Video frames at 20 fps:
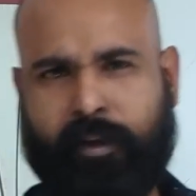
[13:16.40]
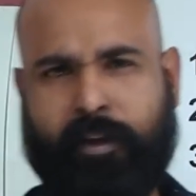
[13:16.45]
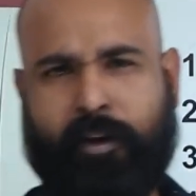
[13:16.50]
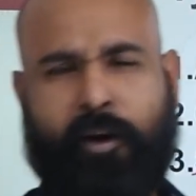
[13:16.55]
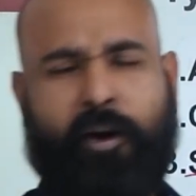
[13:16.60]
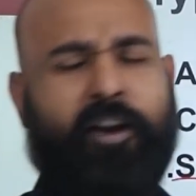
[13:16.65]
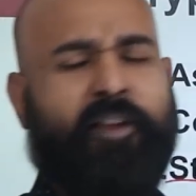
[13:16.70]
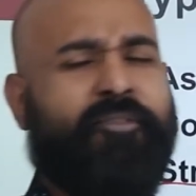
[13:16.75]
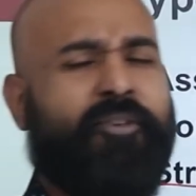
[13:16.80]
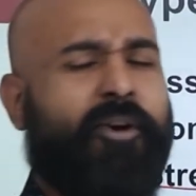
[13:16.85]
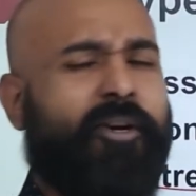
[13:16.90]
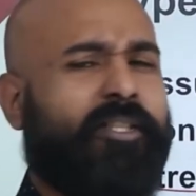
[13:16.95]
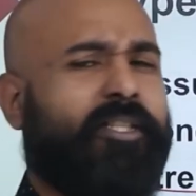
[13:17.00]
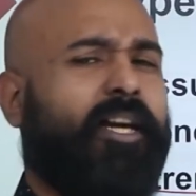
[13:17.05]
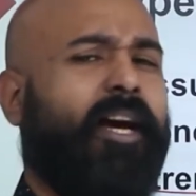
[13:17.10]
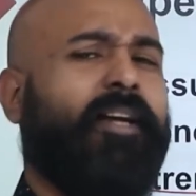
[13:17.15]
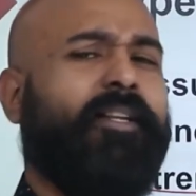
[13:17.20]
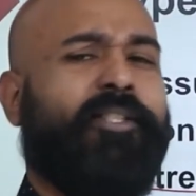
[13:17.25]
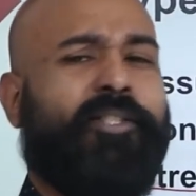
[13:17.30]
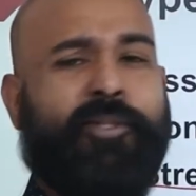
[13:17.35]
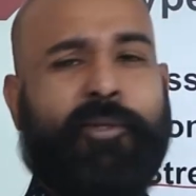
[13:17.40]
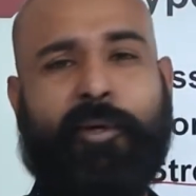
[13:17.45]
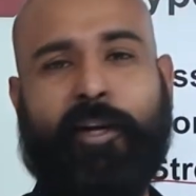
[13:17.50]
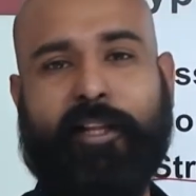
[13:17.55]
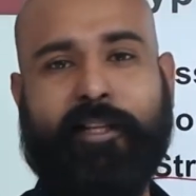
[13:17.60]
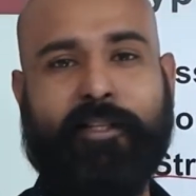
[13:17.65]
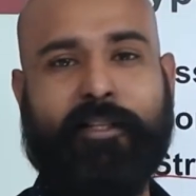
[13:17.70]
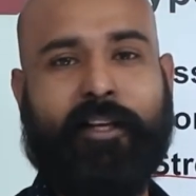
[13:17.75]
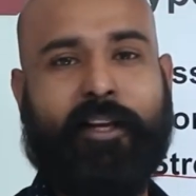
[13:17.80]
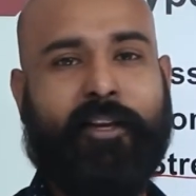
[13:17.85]
all of you are science
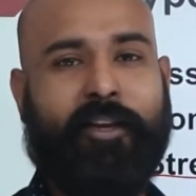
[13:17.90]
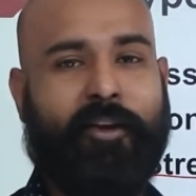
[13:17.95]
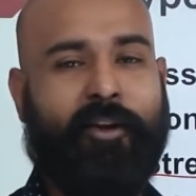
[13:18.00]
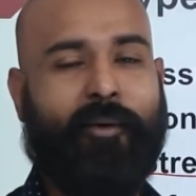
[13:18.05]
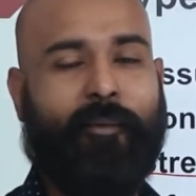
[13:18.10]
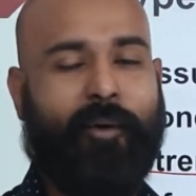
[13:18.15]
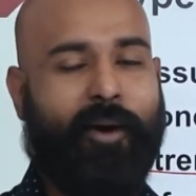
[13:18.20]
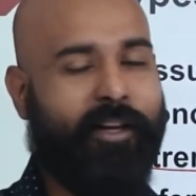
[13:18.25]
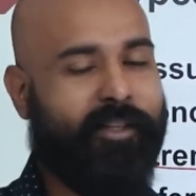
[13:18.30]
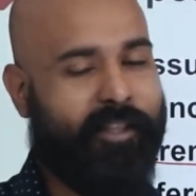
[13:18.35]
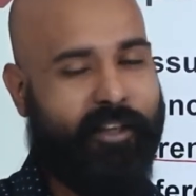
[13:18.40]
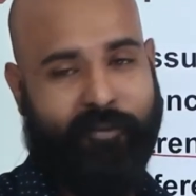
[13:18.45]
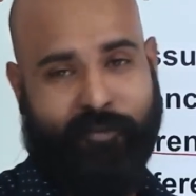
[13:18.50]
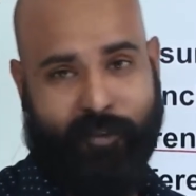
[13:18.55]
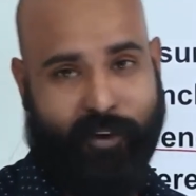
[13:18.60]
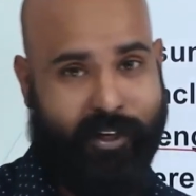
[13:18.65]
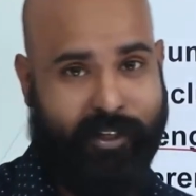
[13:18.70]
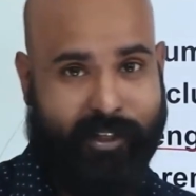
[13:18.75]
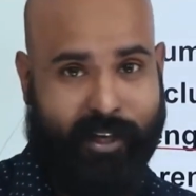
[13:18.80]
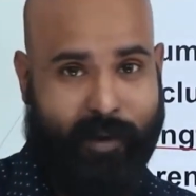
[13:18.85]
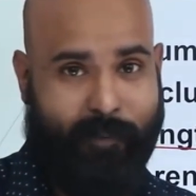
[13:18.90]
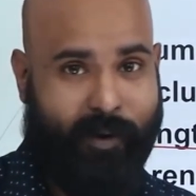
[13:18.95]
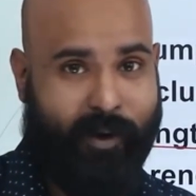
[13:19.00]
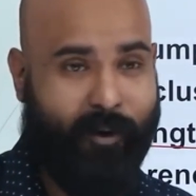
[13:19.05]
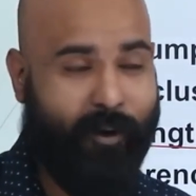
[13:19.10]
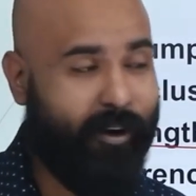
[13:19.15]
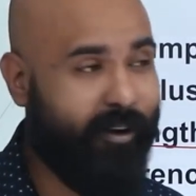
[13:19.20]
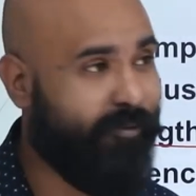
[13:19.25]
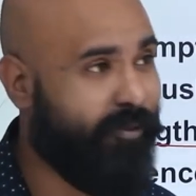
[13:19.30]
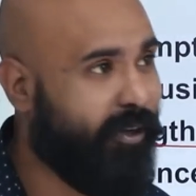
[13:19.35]
students. You know what is inference. I mean,
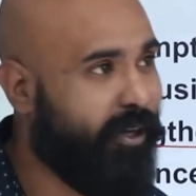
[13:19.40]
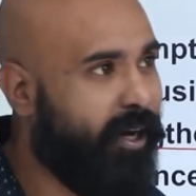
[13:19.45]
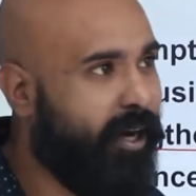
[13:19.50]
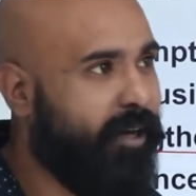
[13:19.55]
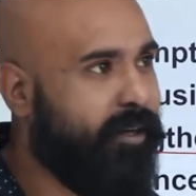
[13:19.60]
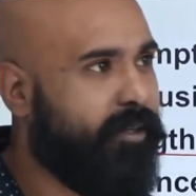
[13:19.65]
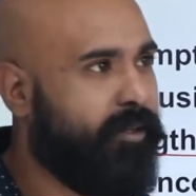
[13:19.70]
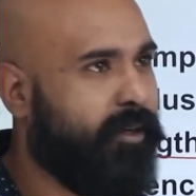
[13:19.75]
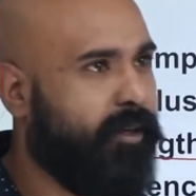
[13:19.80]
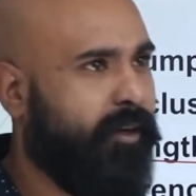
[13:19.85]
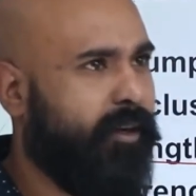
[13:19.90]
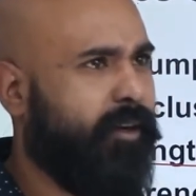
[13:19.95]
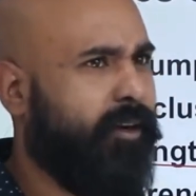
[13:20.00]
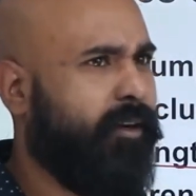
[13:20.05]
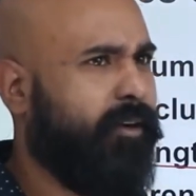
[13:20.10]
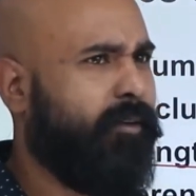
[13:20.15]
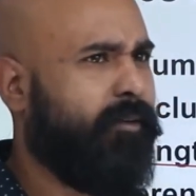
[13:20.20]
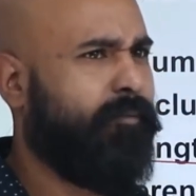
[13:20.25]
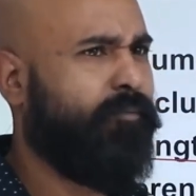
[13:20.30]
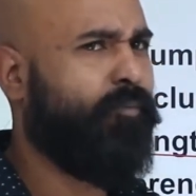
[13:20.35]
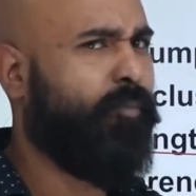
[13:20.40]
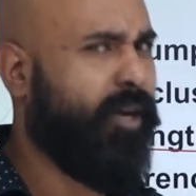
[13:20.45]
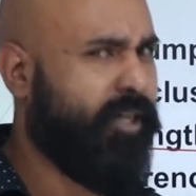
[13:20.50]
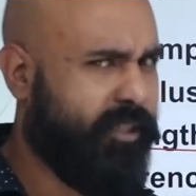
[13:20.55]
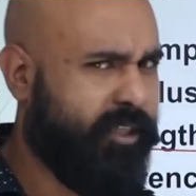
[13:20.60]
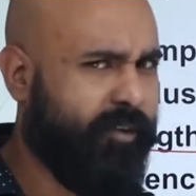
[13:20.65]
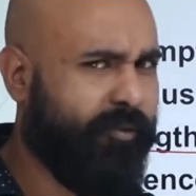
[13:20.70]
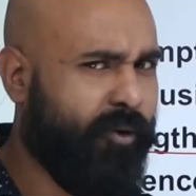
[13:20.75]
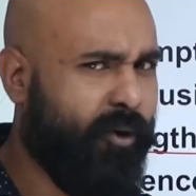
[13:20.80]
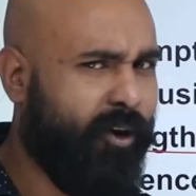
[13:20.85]
all of you guys must
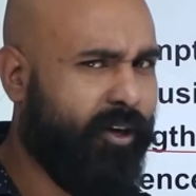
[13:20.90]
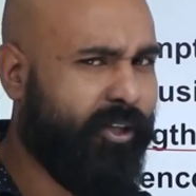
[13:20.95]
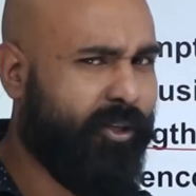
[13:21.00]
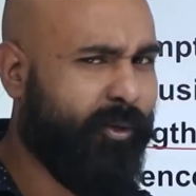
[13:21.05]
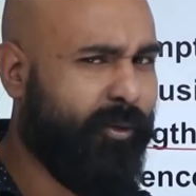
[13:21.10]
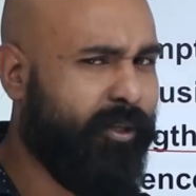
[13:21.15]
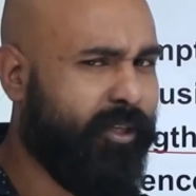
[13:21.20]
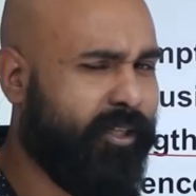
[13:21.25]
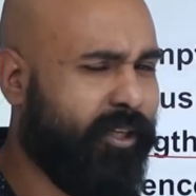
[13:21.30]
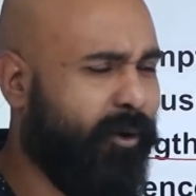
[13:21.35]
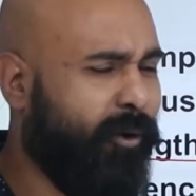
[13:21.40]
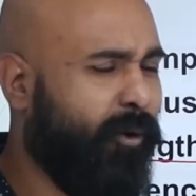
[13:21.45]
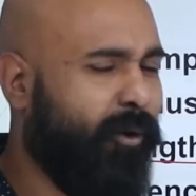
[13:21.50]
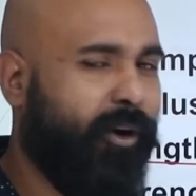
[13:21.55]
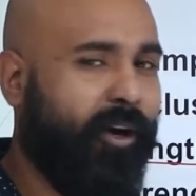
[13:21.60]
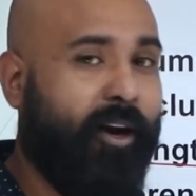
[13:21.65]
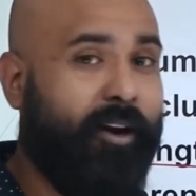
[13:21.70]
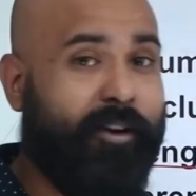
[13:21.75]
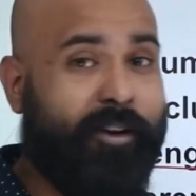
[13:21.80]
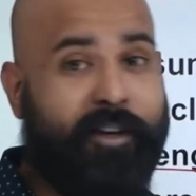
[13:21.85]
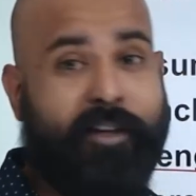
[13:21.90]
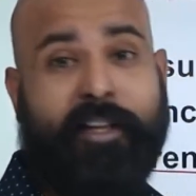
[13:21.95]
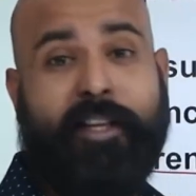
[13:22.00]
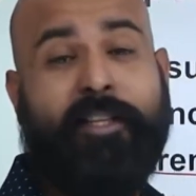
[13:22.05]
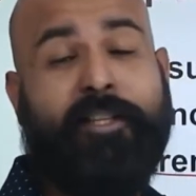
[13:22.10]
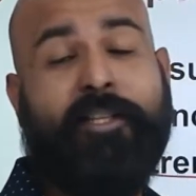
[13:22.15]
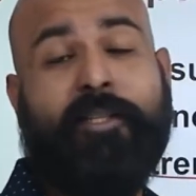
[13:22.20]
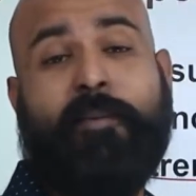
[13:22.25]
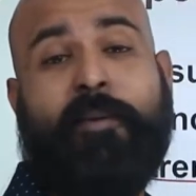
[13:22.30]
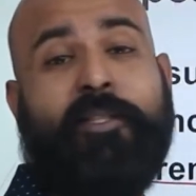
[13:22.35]
have gone through this a whole lot. Your
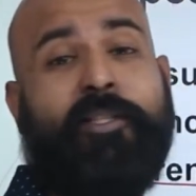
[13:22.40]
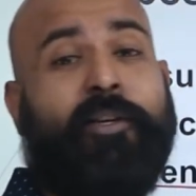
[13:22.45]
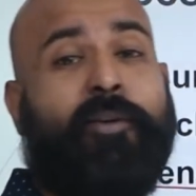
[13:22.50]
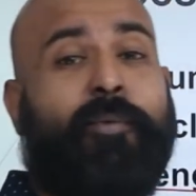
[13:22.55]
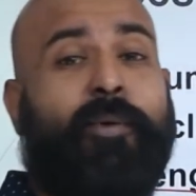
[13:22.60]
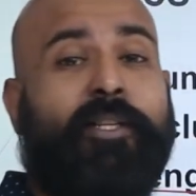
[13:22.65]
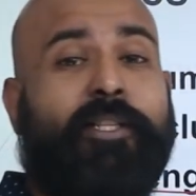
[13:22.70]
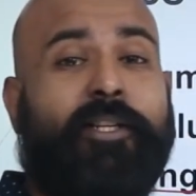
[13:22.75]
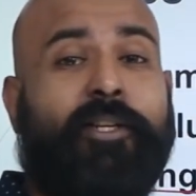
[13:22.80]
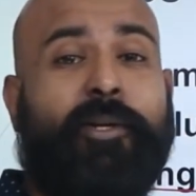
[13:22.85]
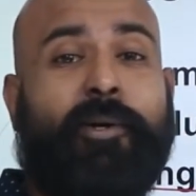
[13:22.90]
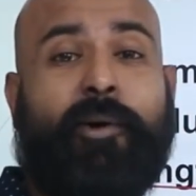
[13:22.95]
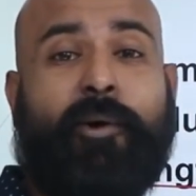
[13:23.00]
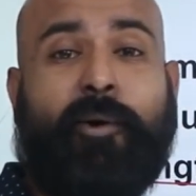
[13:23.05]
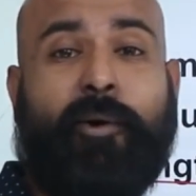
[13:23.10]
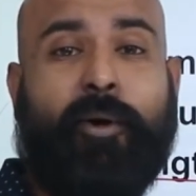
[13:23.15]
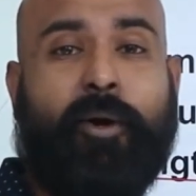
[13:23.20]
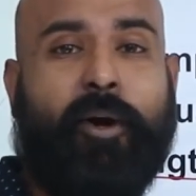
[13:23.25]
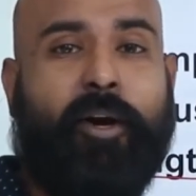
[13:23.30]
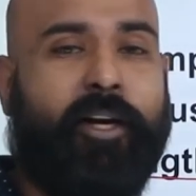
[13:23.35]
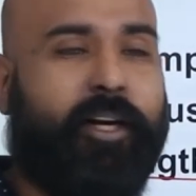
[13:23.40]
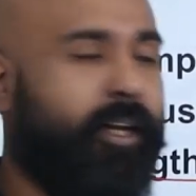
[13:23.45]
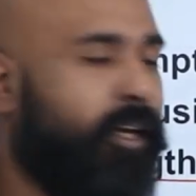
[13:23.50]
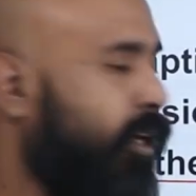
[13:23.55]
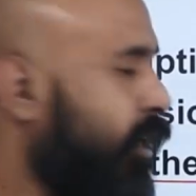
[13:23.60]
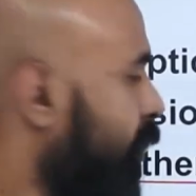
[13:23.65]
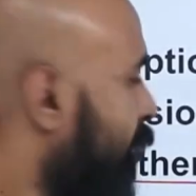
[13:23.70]
teachers must have questioned you a whole lot.